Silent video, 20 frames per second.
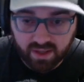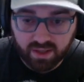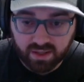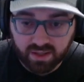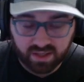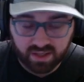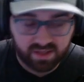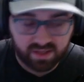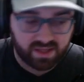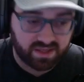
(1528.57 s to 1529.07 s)

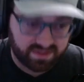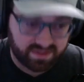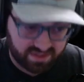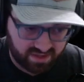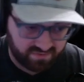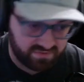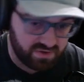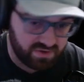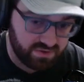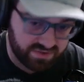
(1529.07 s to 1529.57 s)
Get that
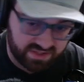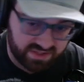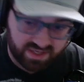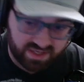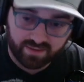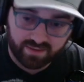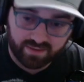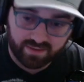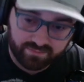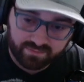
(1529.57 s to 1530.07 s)
stuff used
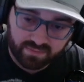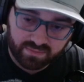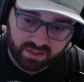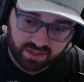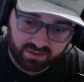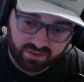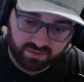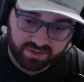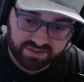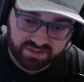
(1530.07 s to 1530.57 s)
up,
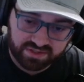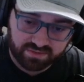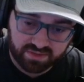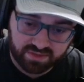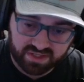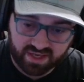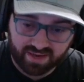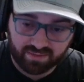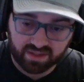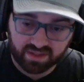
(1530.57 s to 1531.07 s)
increase your
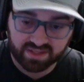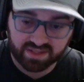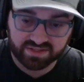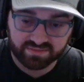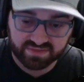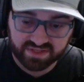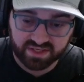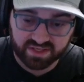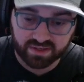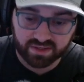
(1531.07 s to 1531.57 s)
metabolism
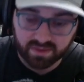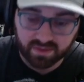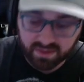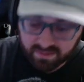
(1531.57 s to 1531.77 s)
skill.